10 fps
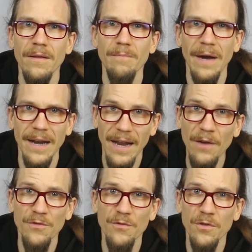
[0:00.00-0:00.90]
my
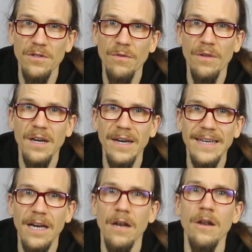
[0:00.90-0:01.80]
left foot to the
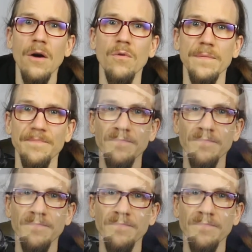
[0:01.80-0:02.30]
click alone.